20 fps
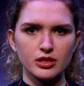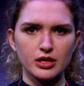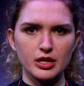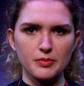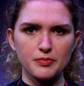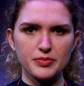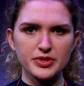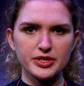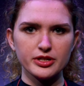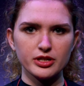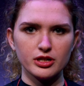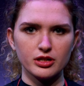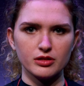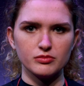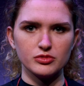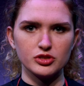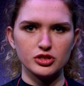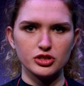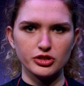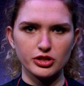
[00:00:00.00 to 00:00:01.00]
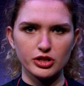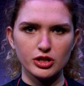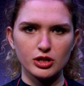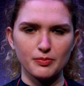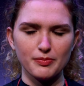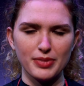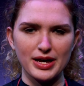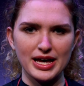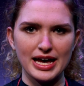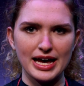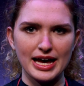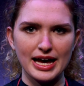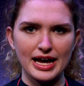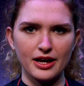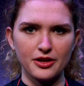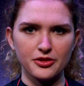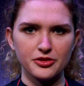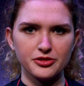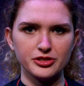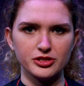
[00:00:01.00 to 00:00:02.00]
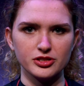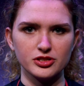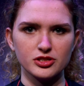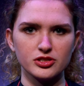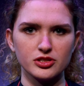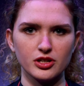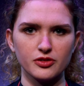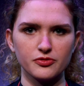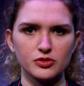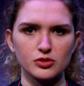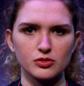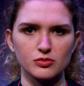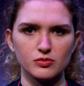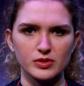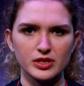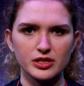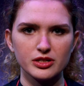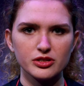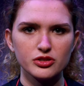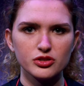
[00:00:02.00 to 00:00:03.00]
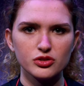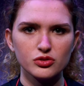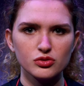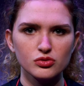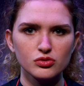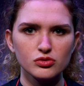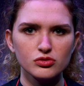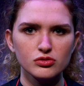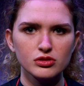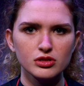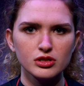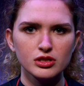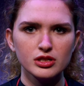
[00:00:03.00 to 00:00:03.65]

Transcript: it becomes your path to suffer ridicule,